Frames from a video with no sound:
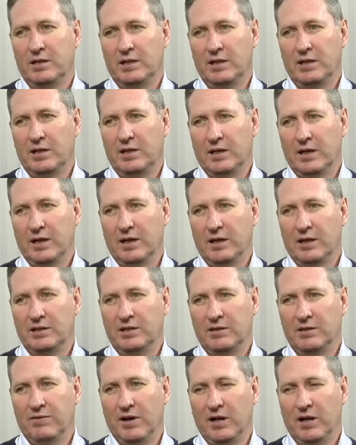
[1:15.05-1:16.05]
the
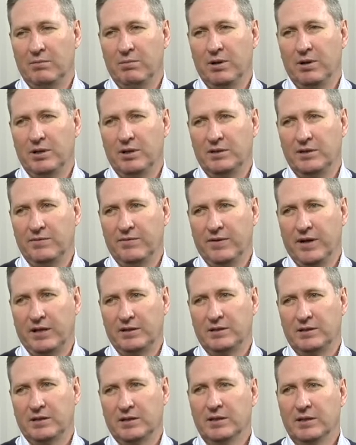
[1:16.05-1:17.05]
energy availability
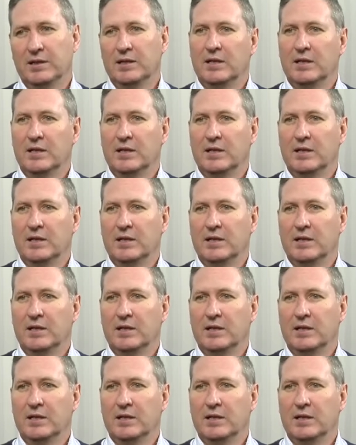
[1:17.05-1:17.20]
factor.